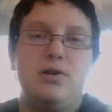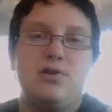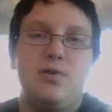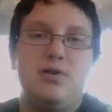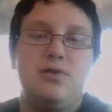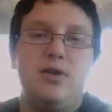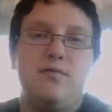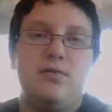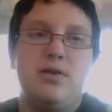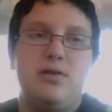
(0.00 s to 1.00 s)
So I told
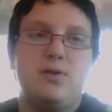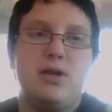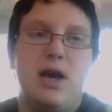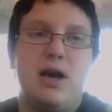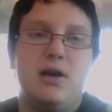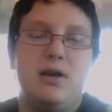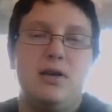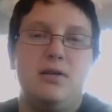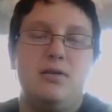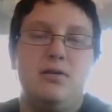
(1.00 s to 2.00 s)
everyone that I was gay,
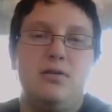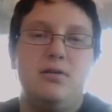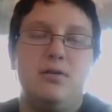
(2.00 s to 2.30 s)
and